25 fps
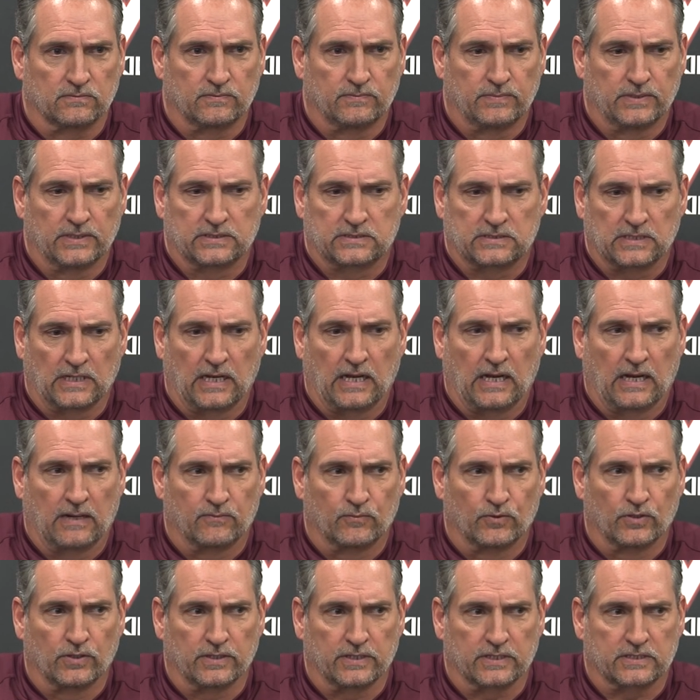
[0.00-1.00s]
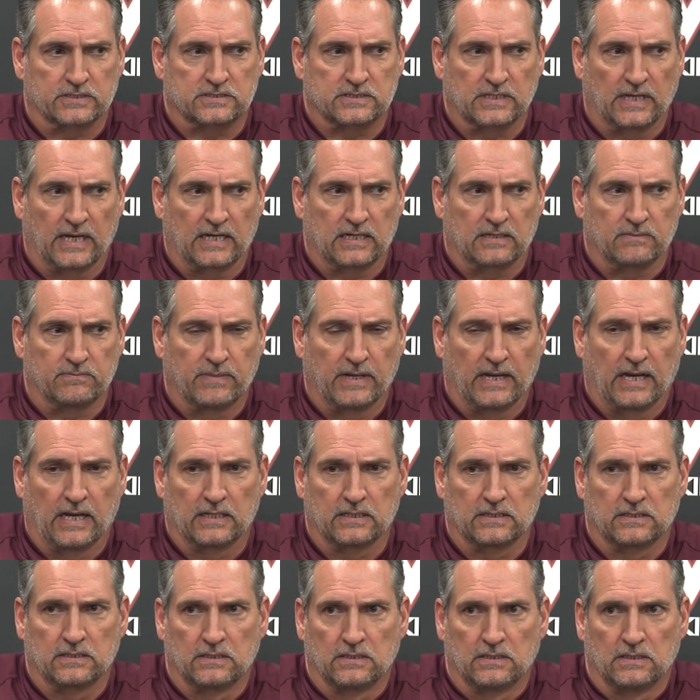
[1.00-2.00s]
But I'm really excited
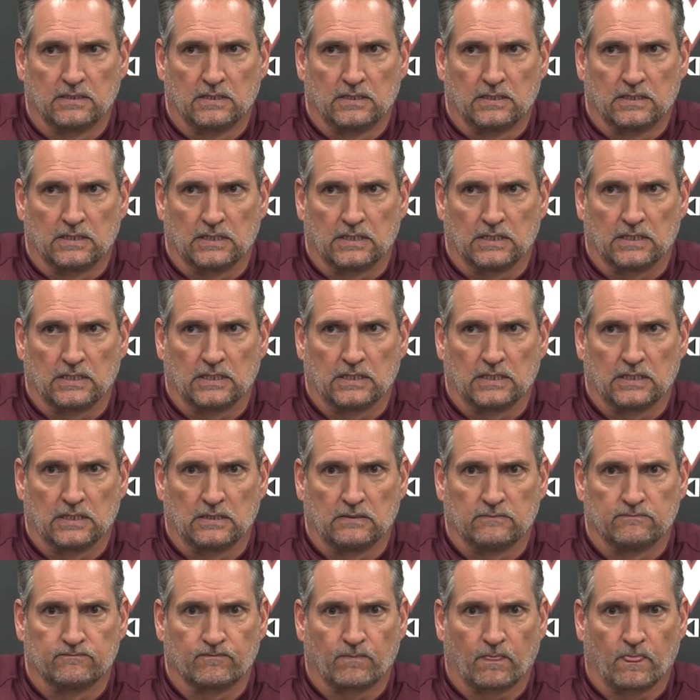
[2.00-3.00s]
about how